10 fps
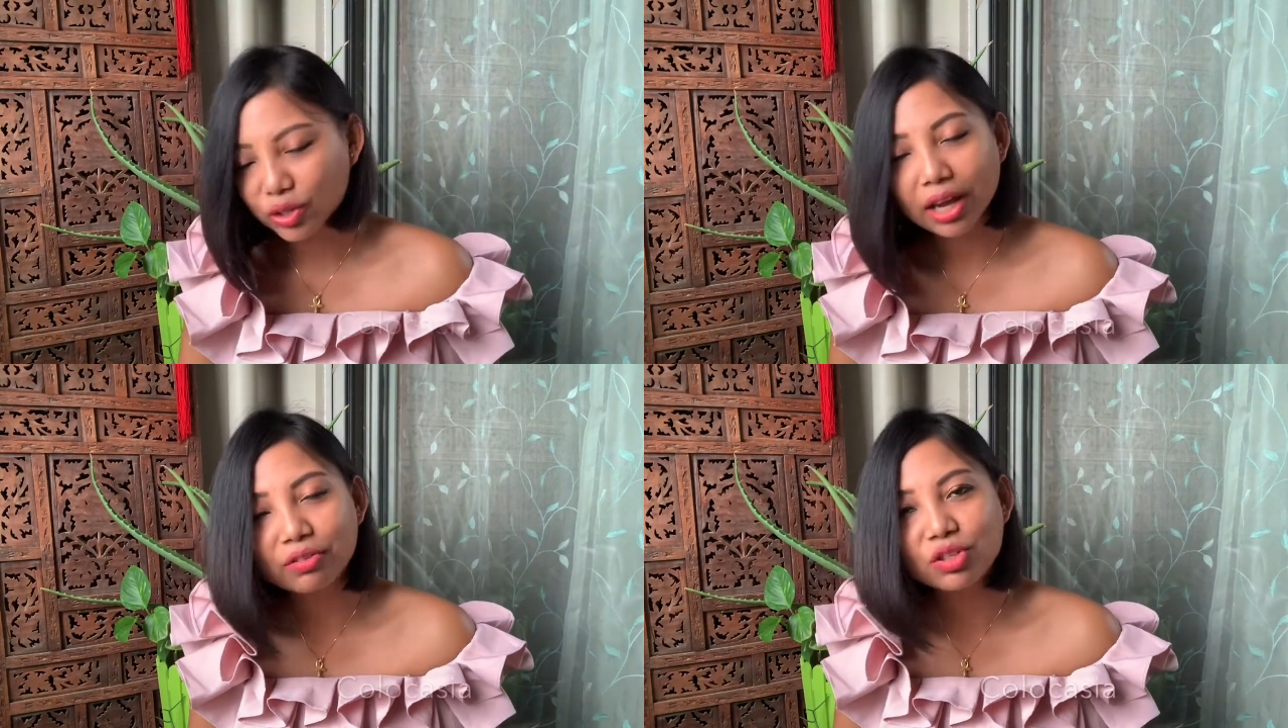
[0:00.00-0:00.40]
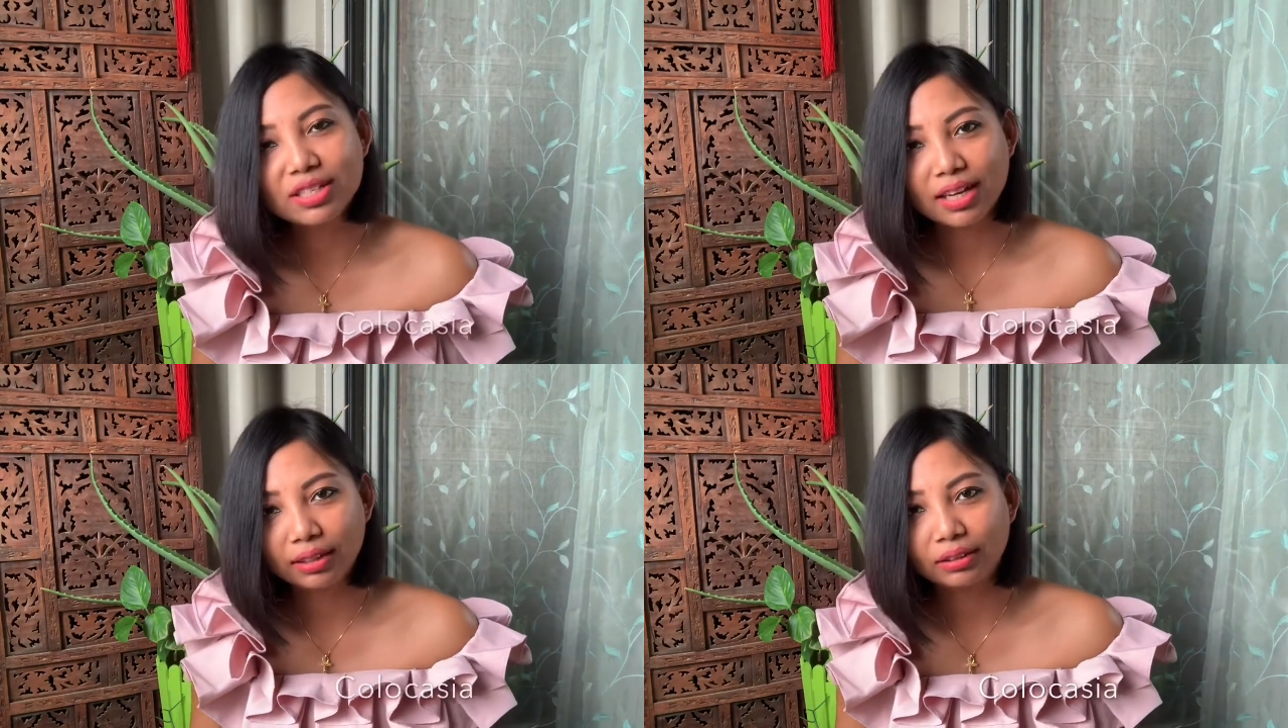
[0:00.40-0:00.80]
I've just
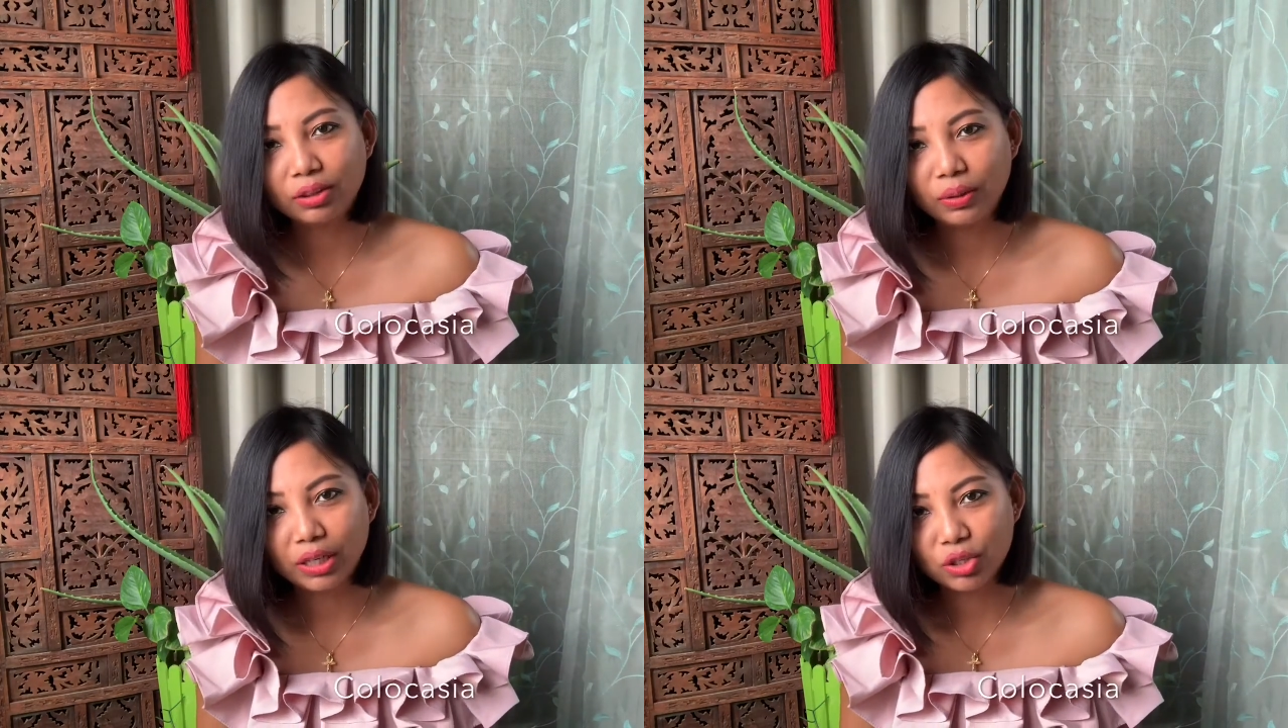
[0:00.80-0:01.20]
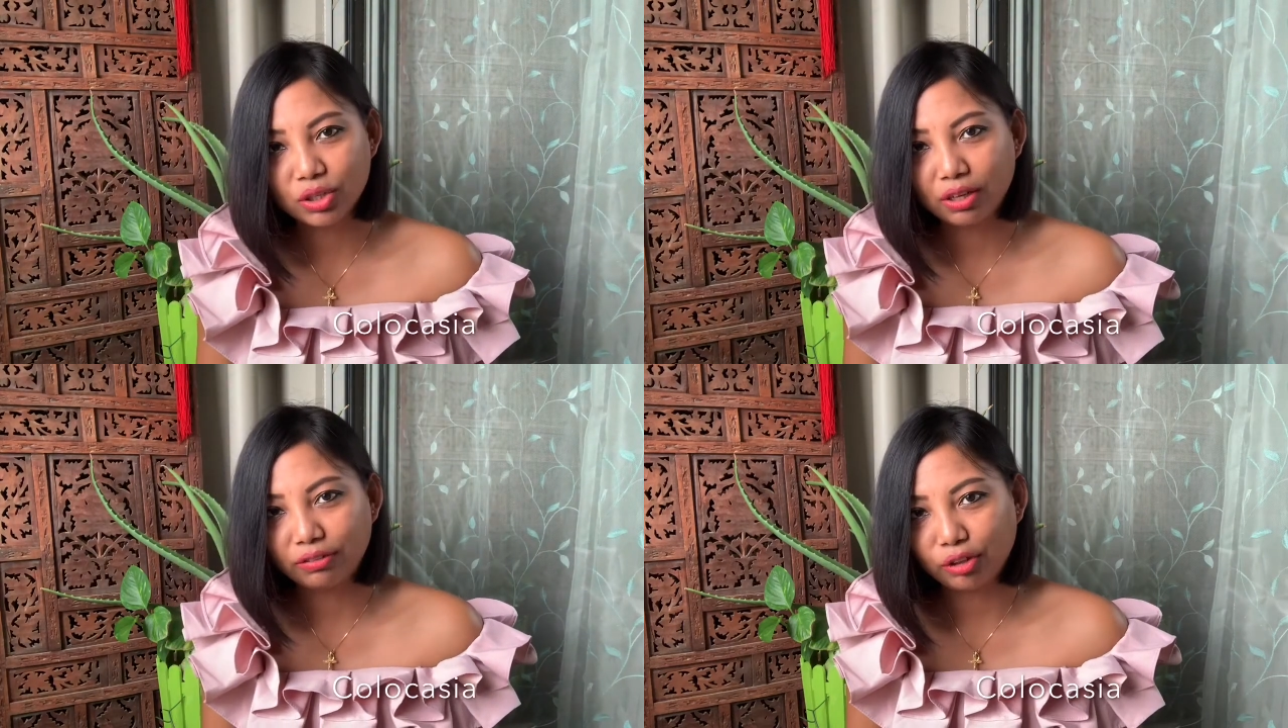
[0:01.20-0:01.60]
started
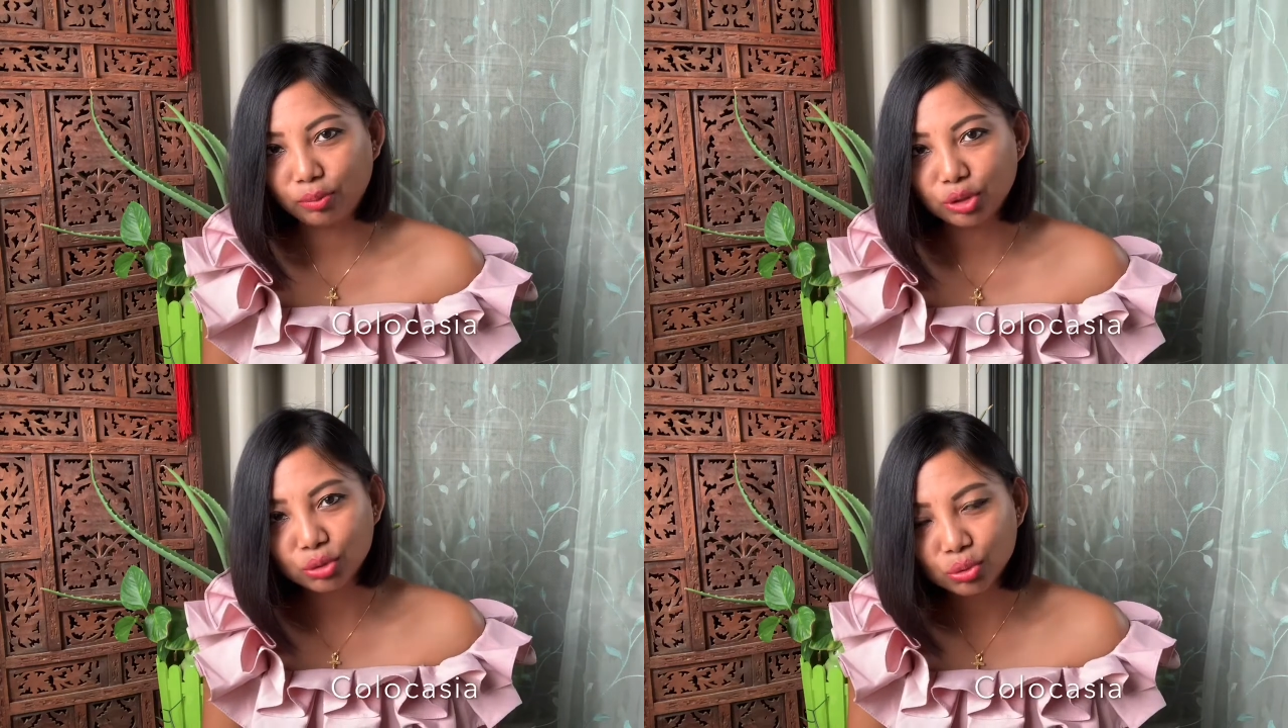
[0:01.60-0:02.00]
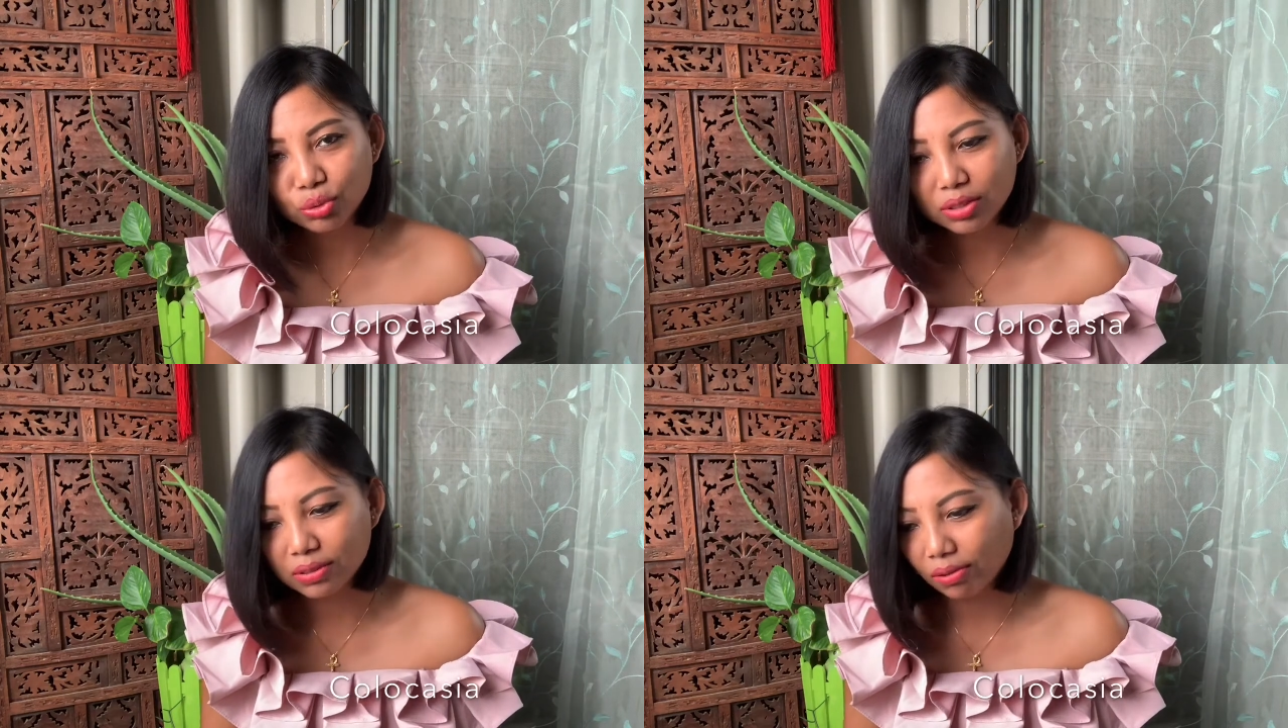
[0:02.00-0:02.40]
colocasia from the
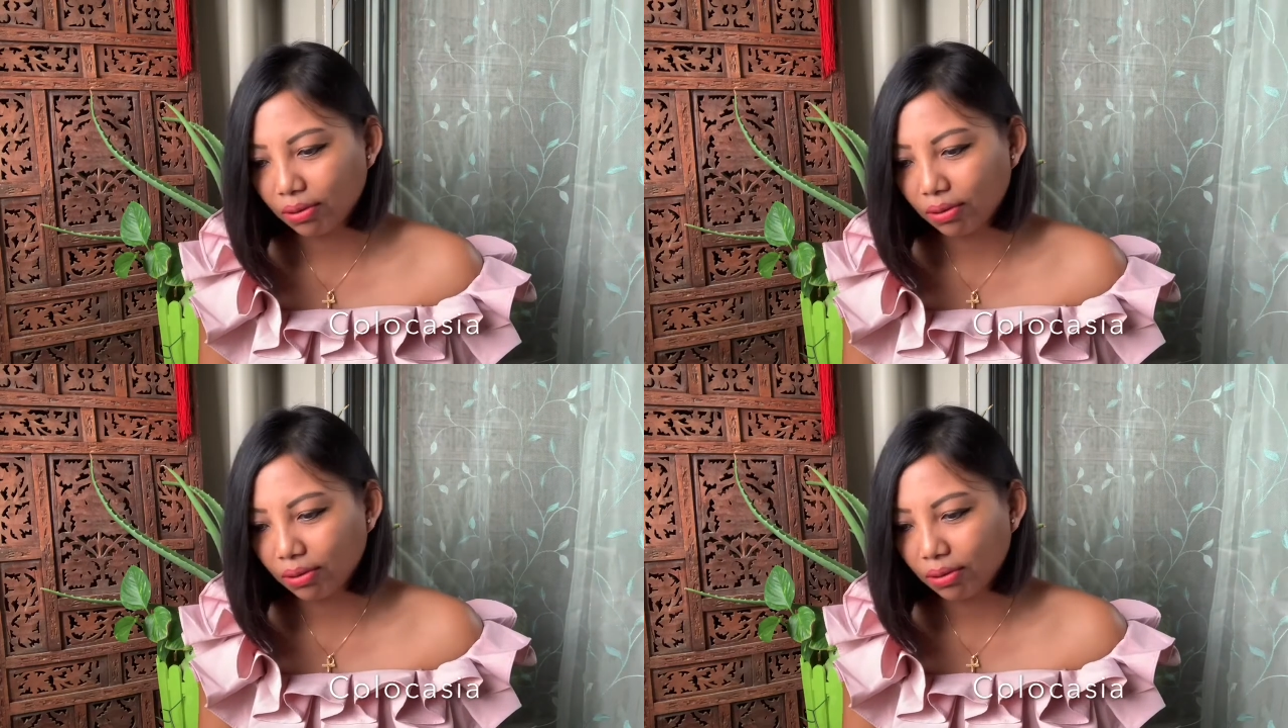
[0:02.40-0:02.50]
roots.